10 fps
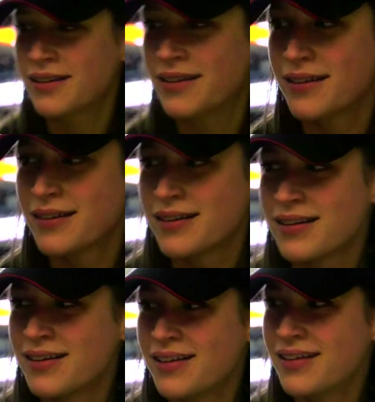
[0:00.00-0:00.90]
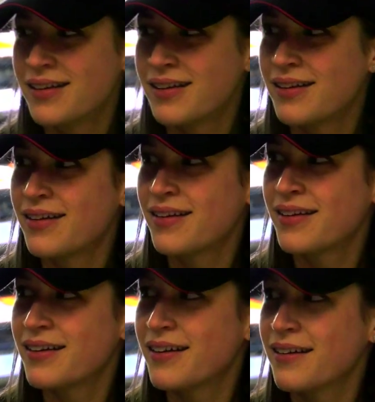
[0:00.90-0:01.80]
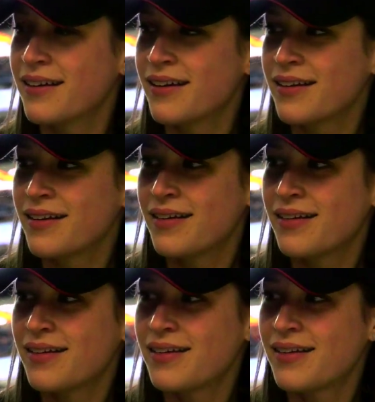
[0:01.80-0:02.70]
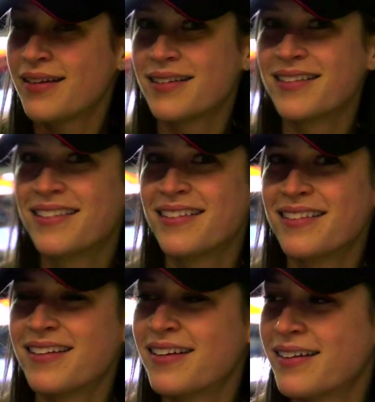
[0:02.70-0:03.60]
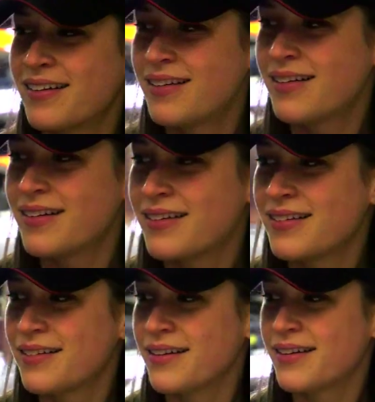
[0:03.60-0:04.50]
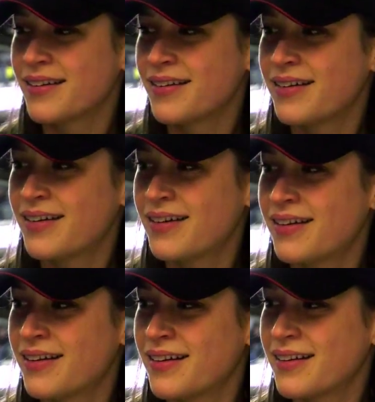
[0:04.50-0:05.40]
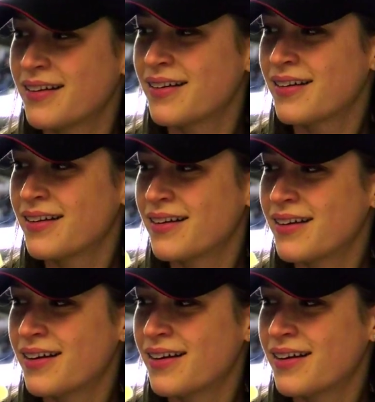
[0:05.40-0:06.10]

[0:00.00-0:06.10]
(silent)